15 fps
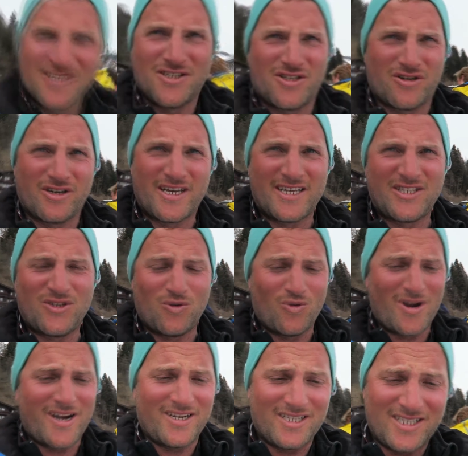So he has to
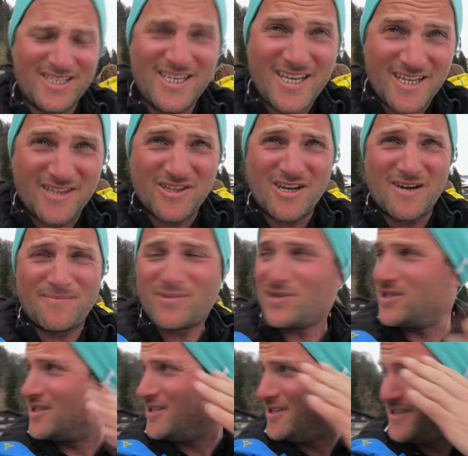wear this in the
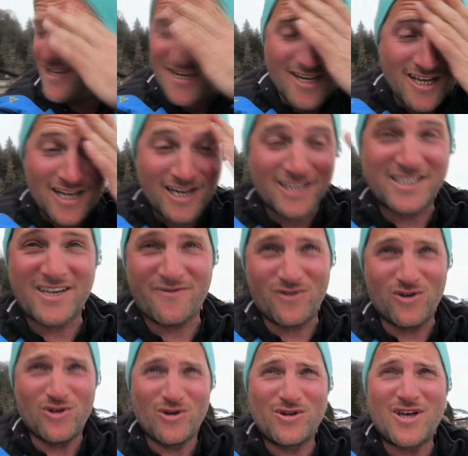après-ski. And let's have a
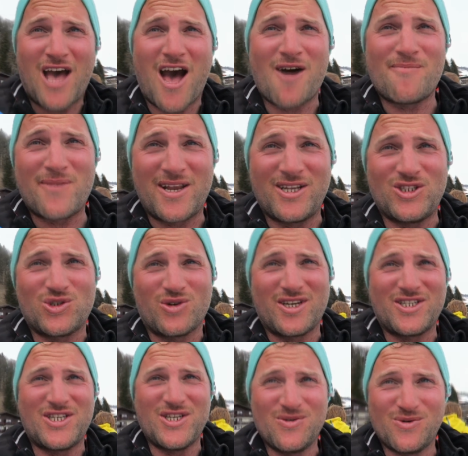look how many
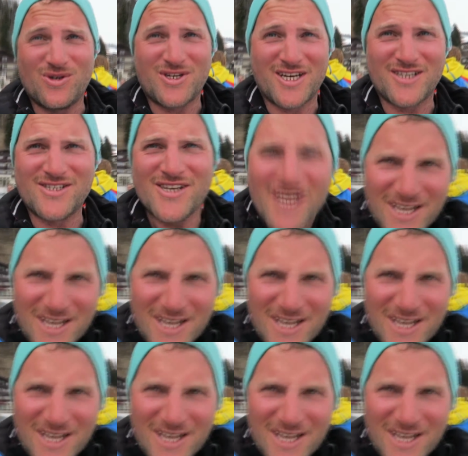drinks he will get.